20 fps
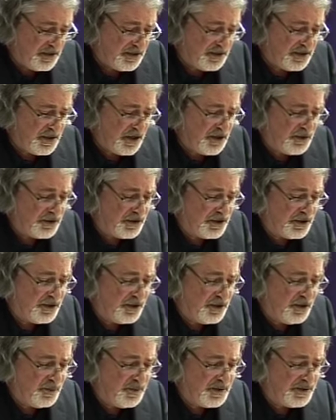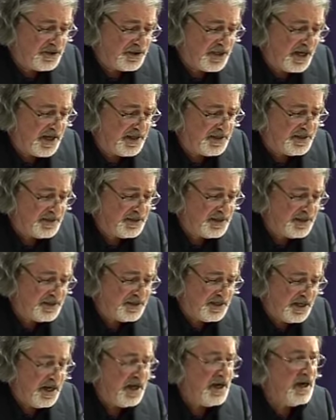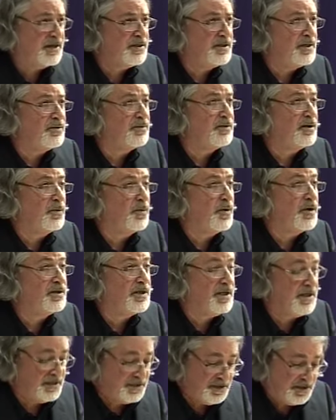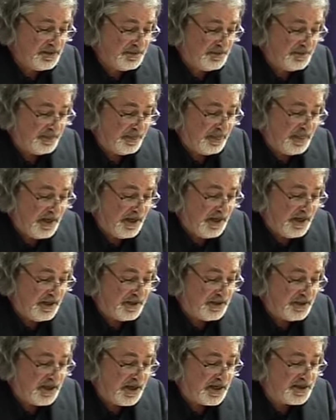to the social and human sciences, I don't know what is. In